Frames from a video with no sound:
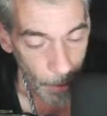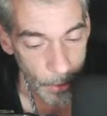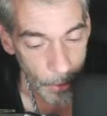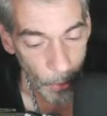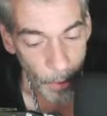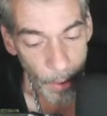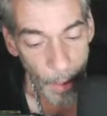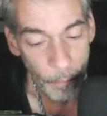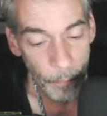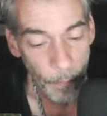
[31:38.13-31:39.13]
And so
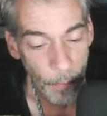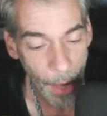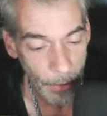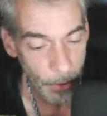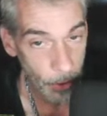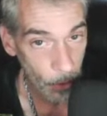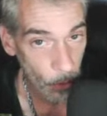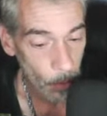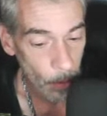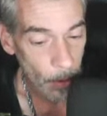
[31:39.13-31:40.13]
if that's
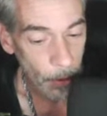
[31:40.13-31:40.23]
you,